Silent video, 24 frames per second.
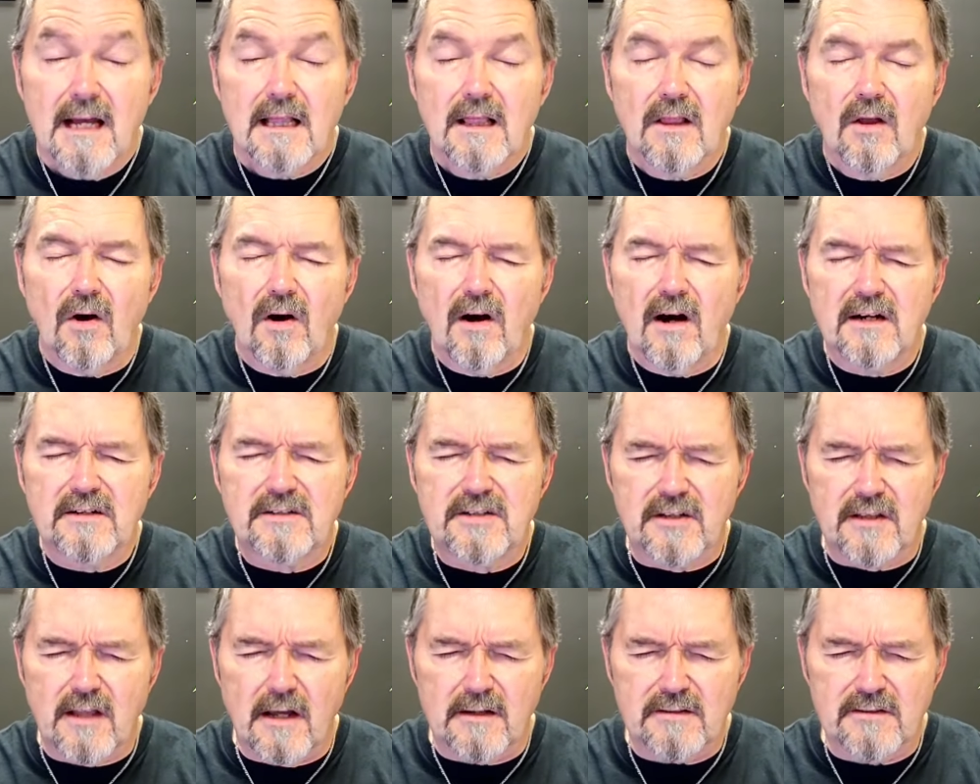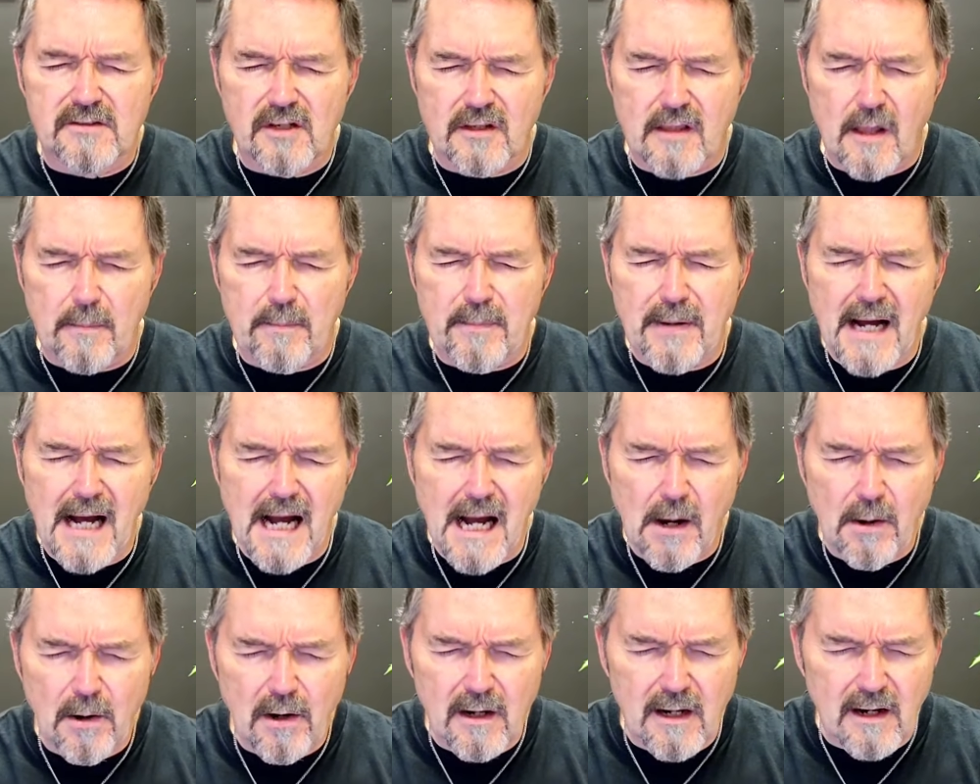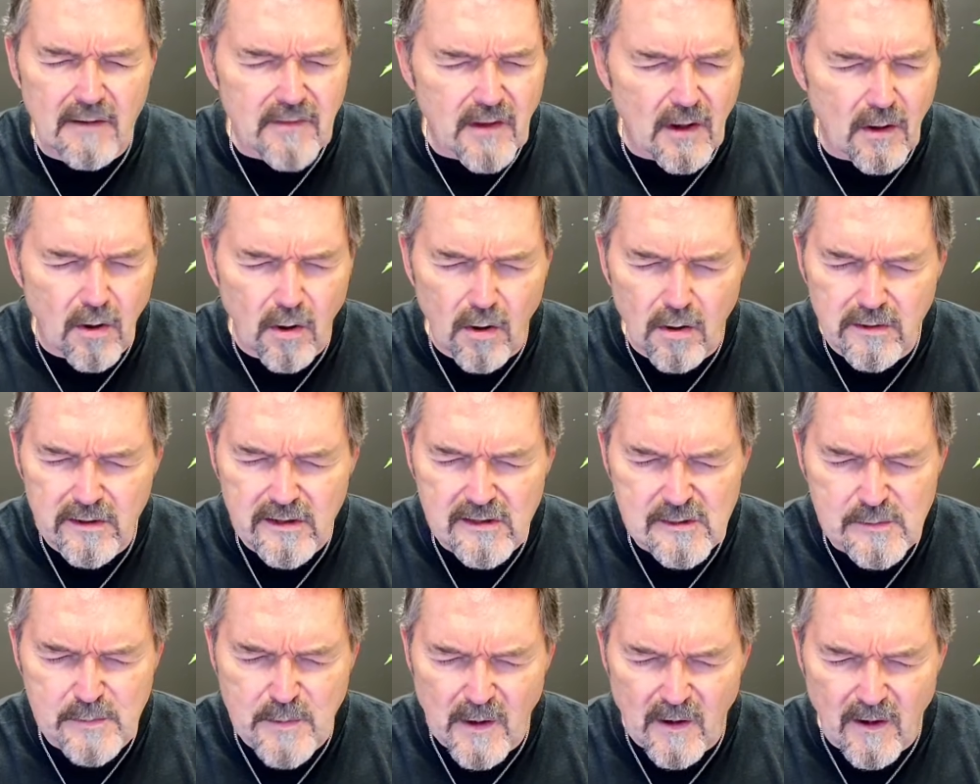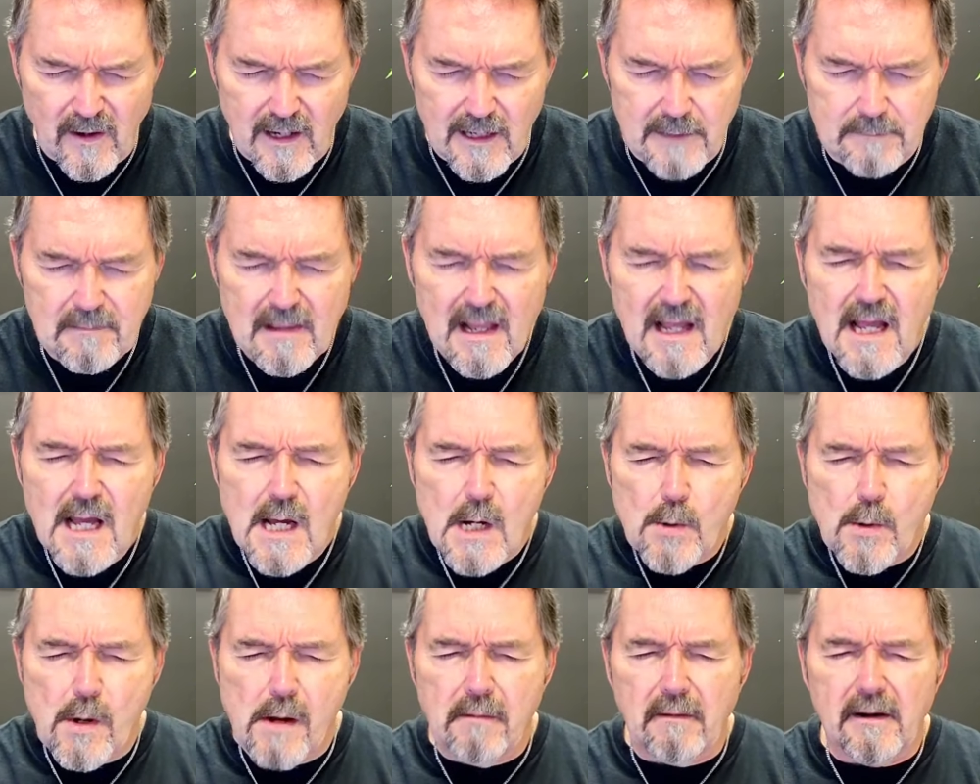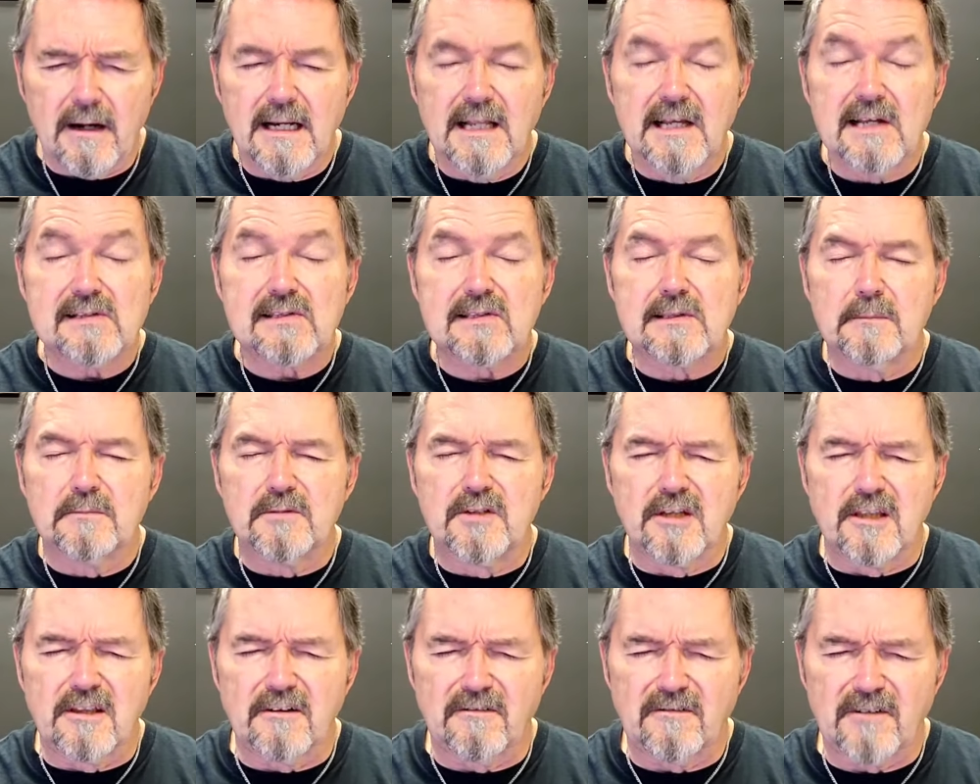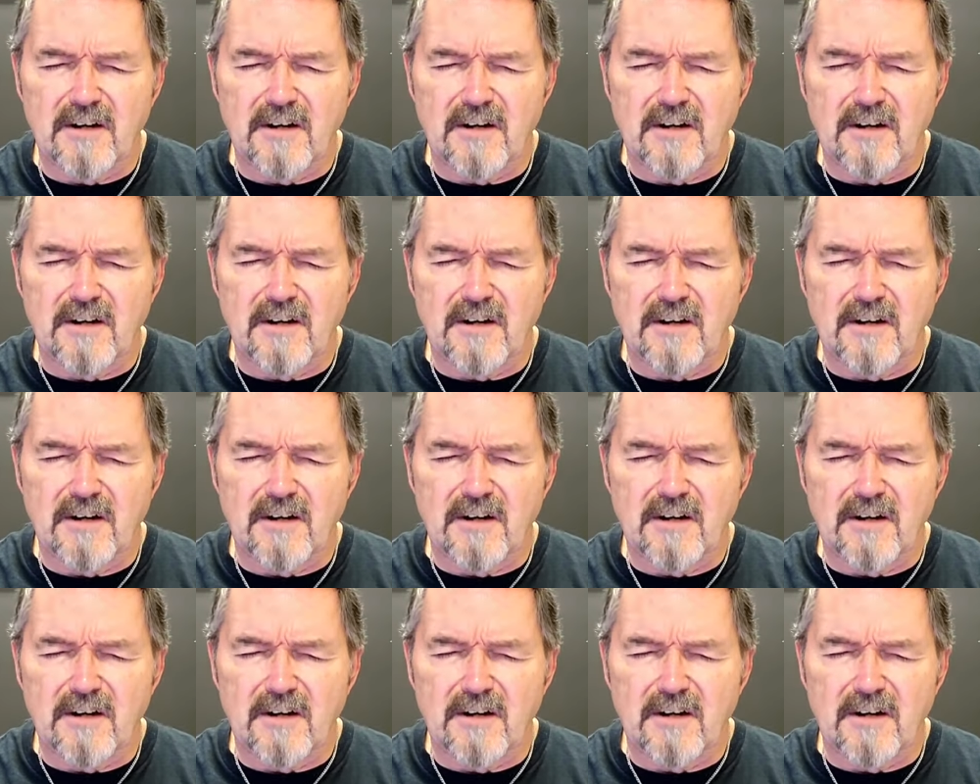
Lord, to the power of the Holy Spirit. We release them to the